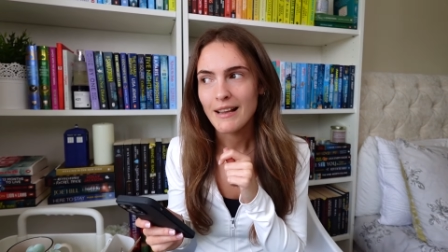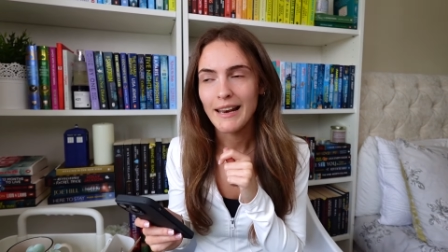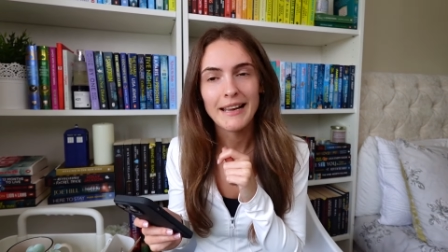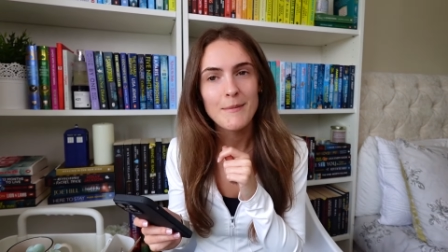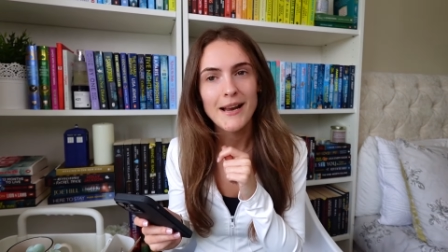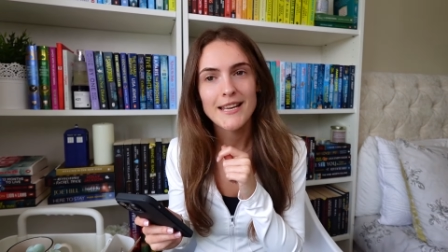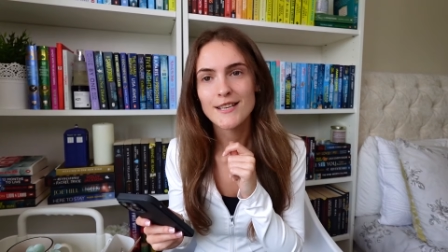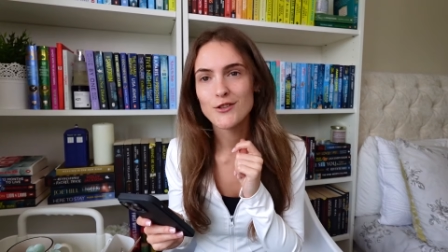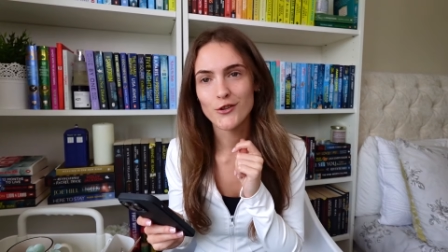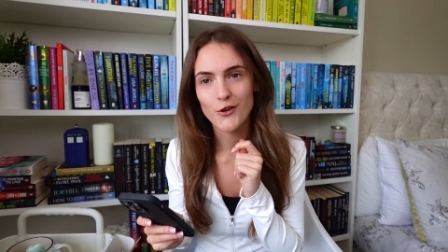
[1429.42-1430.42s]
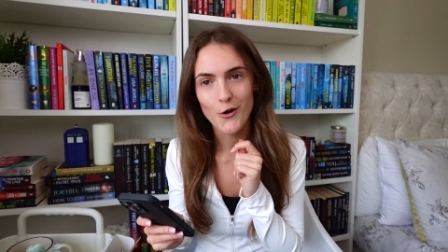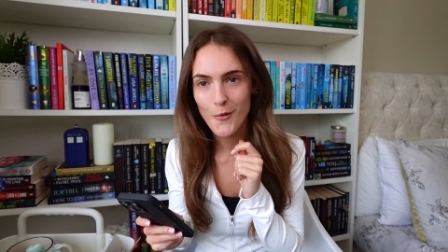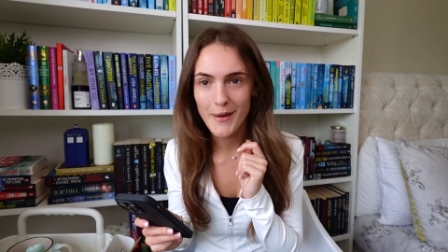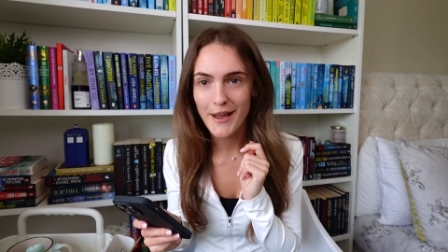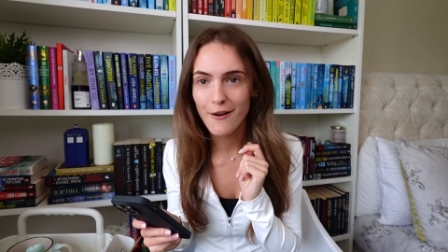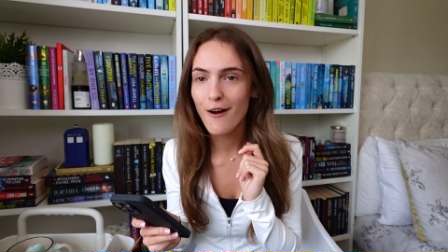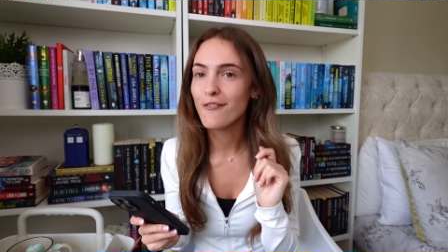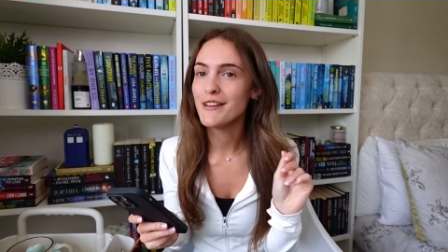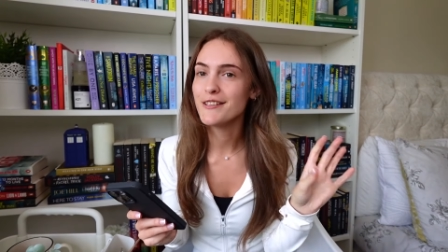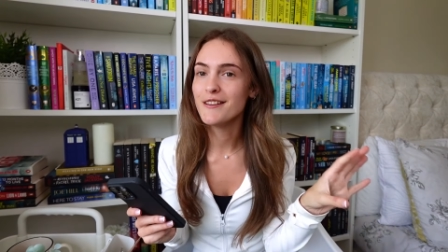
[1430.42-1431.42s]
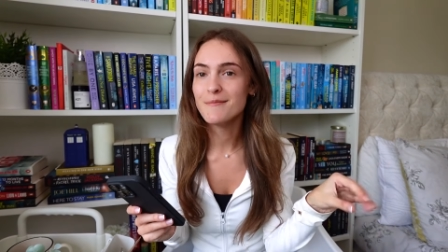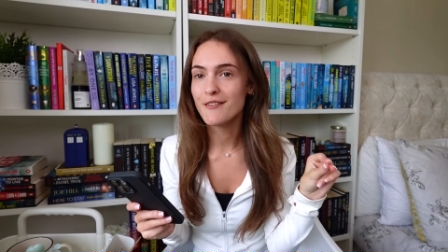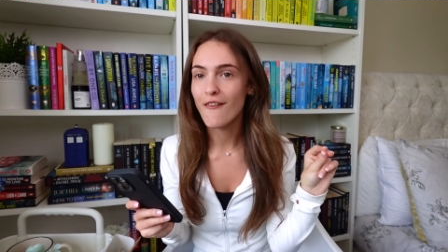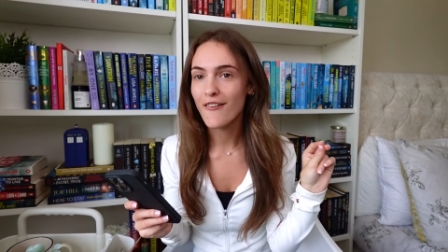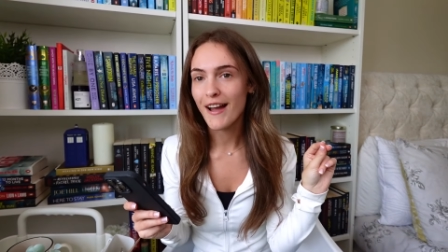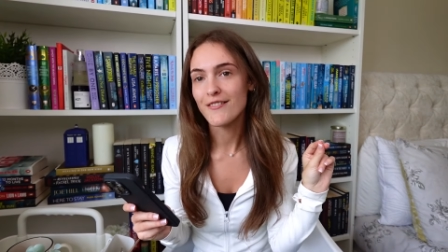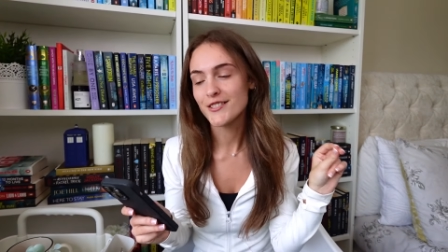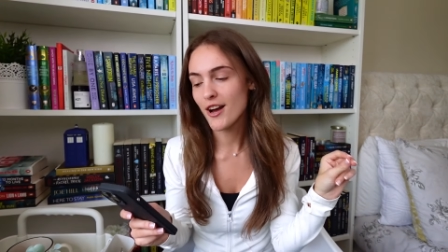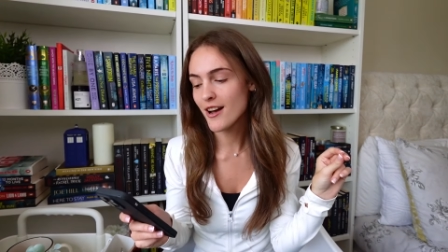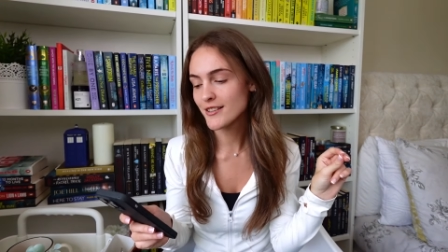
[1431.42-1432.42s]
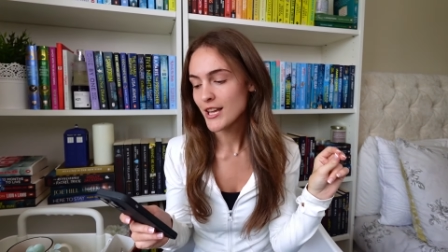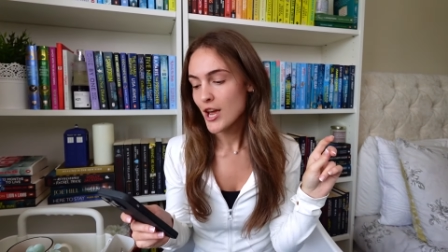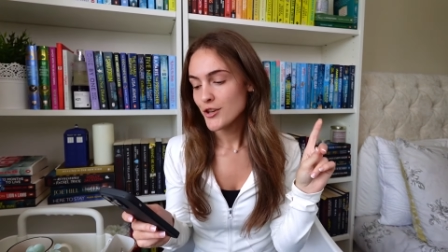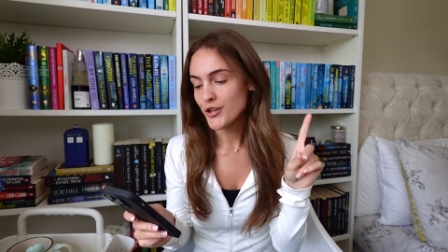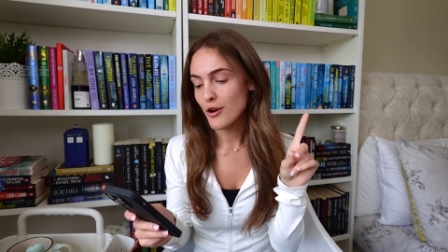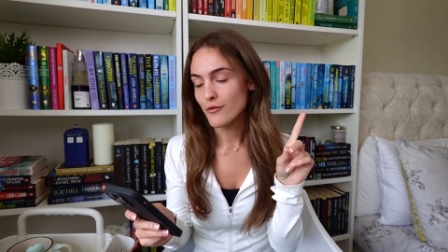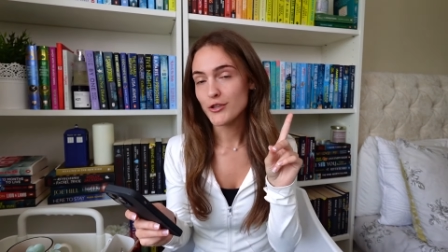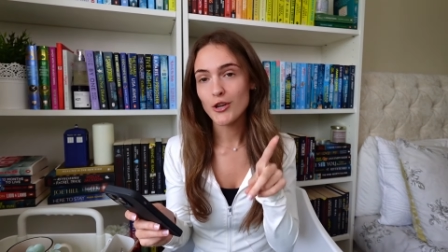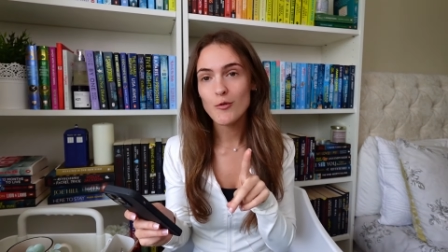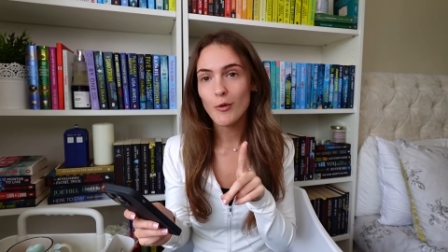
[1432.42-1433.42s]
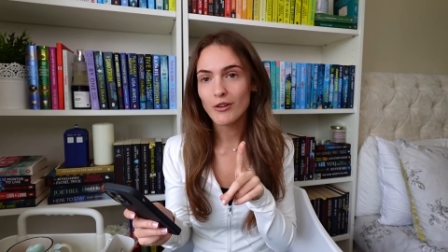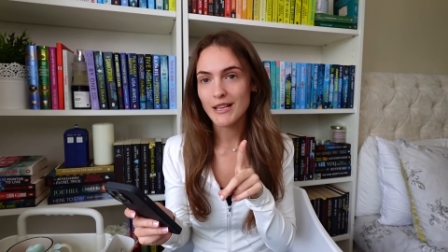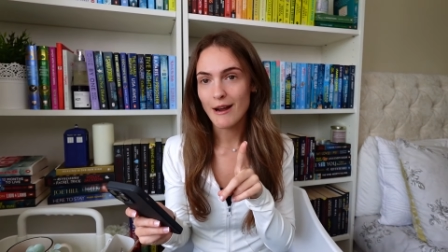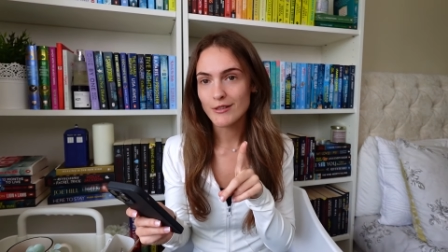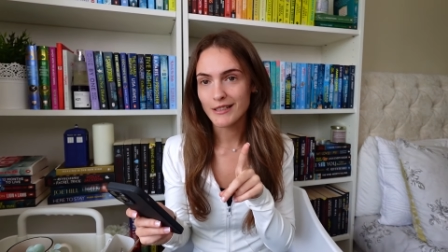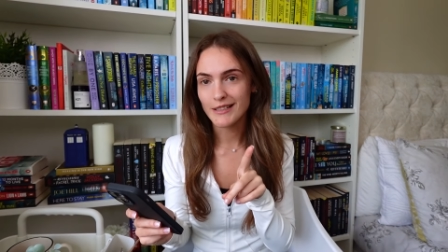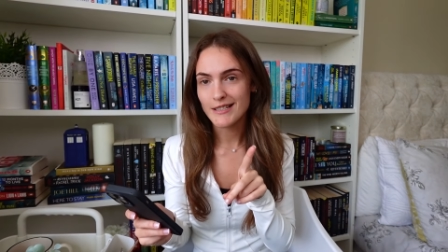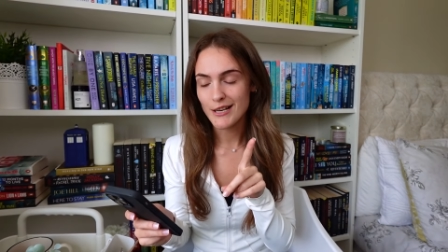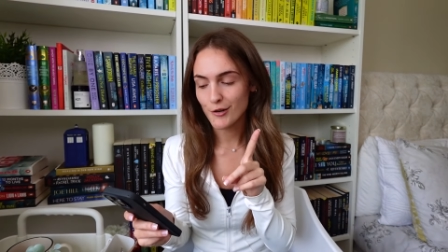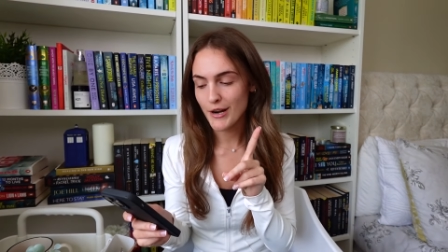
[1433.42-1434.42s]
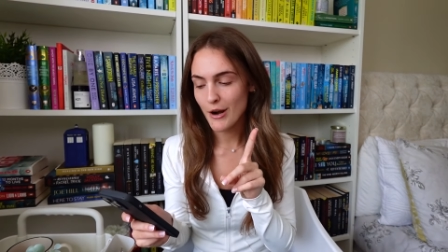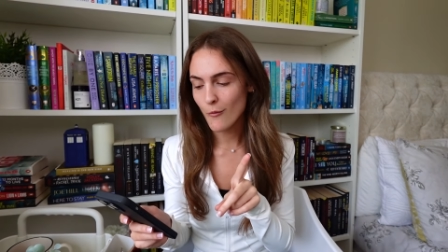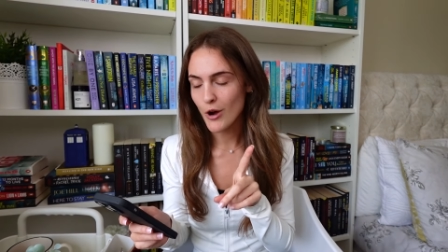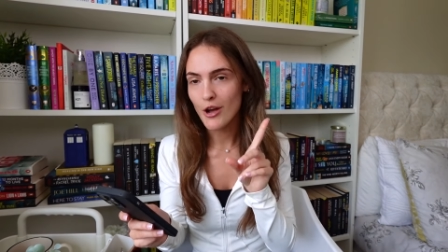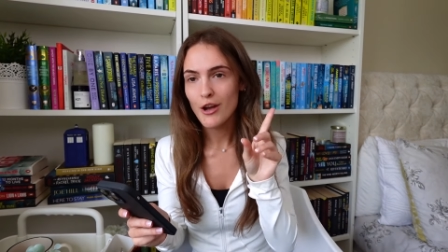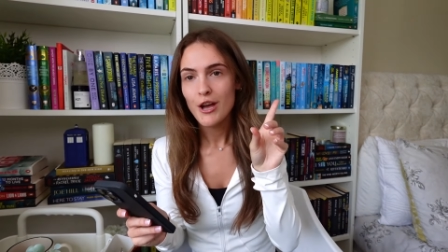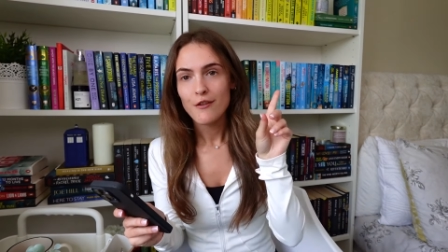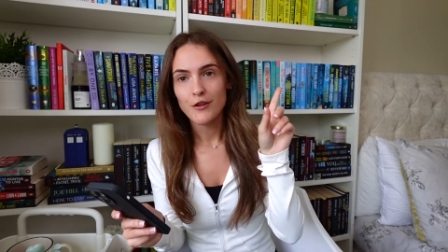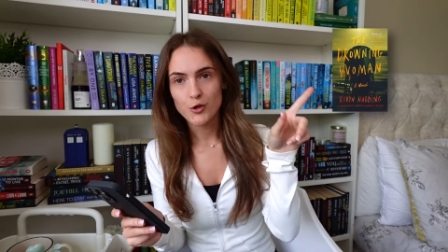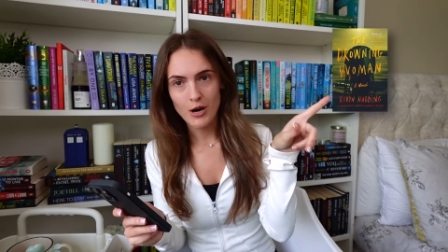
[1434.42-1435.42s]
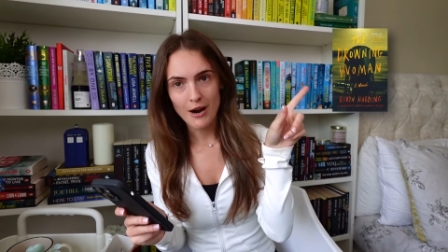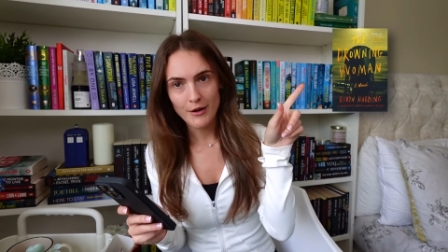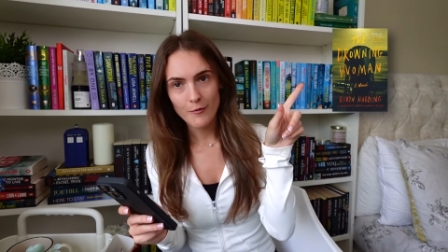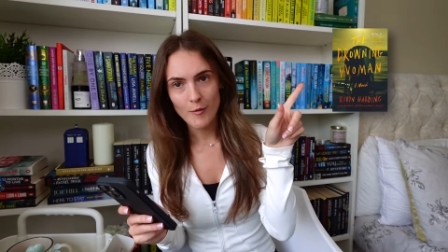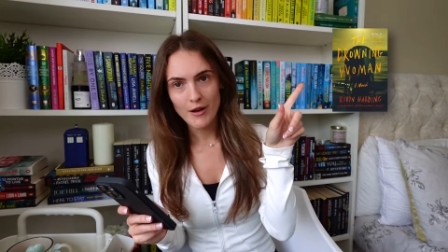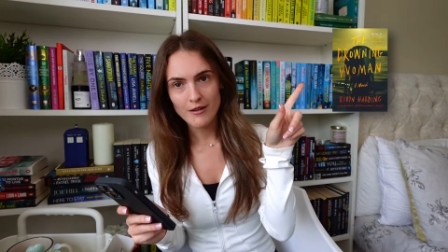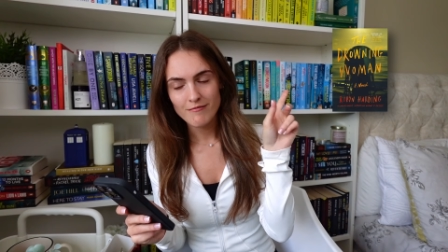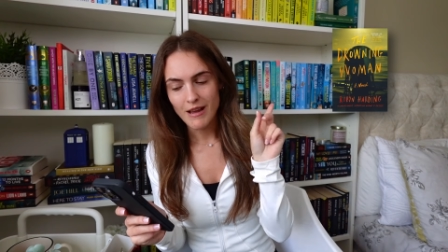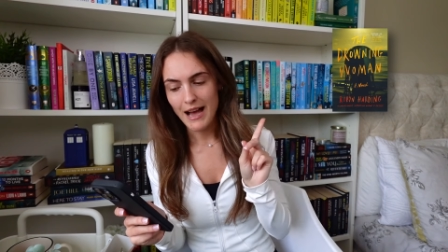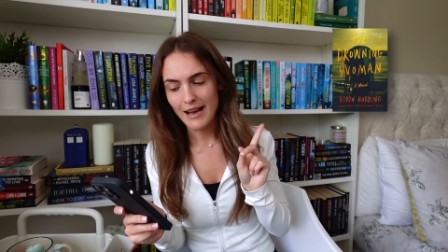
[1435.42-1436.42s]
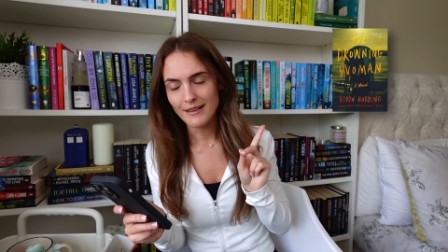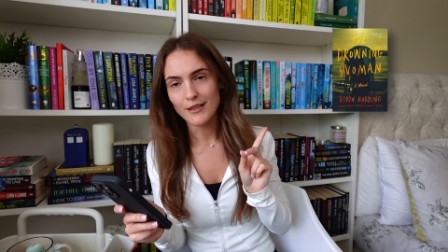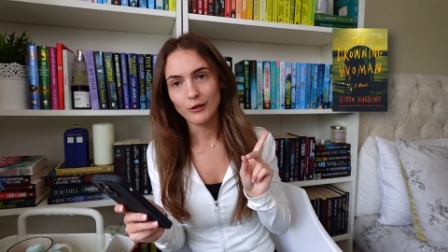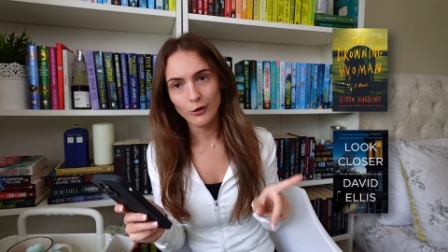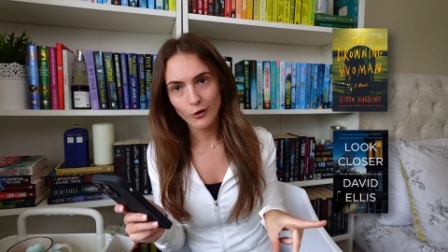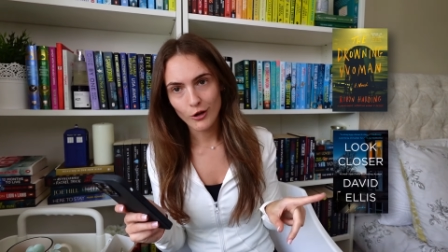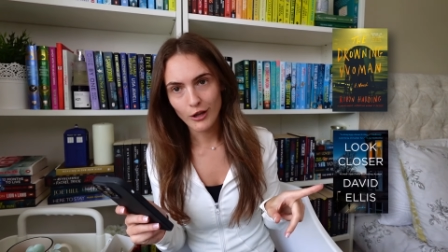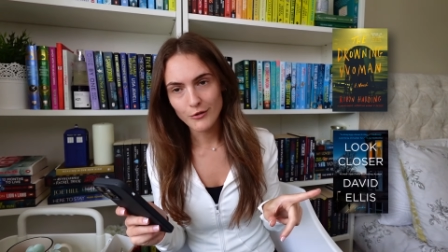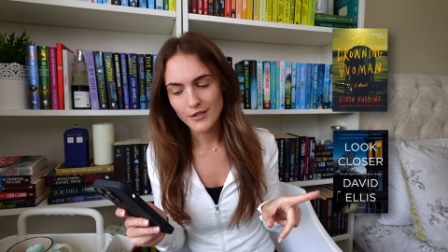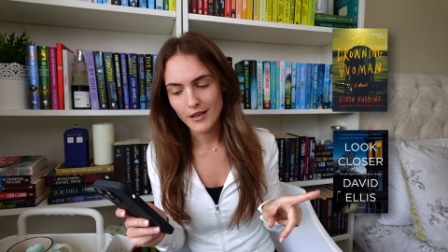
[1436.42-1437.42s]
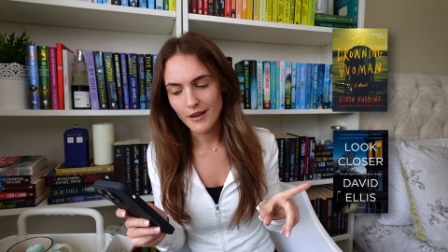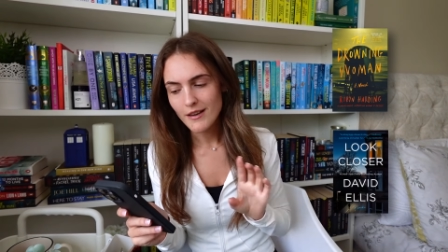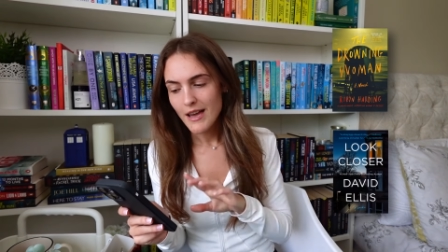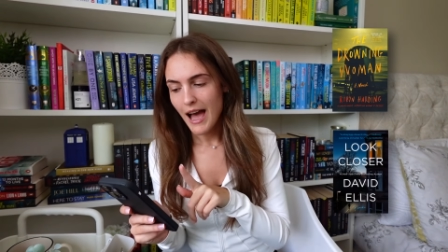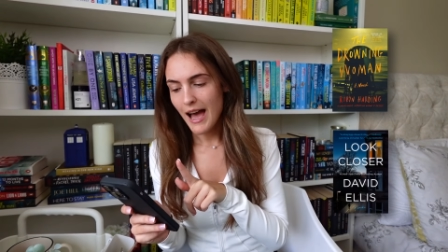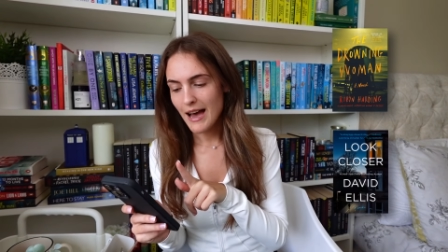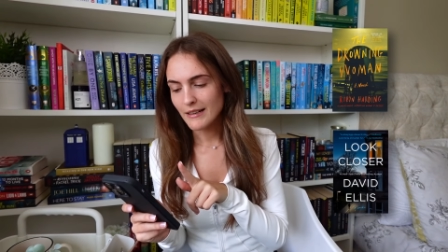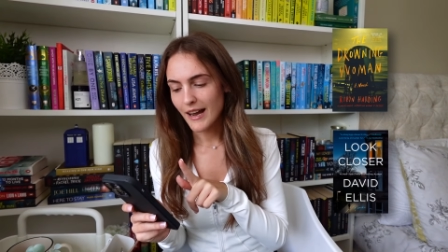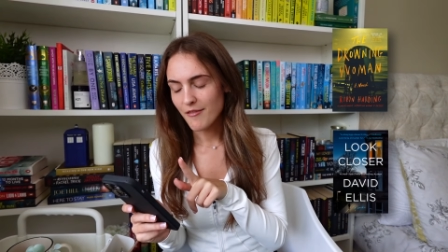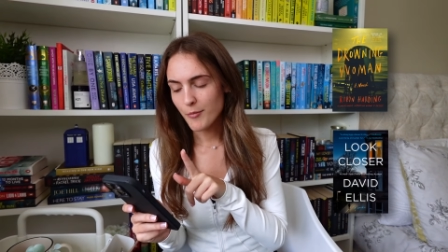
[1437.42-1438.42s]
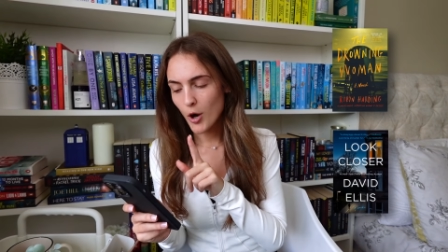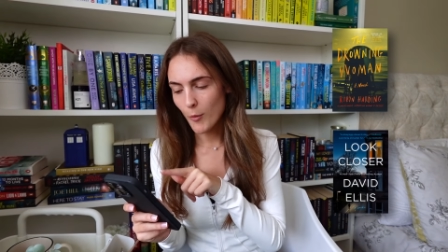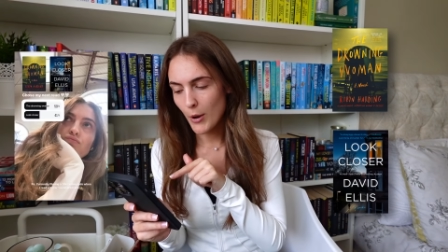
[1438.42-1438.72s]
clearly my decisions are not paying off in terms of five stars. So the two books that I was considering were The Drowning Woman and Look Closer. And I've put a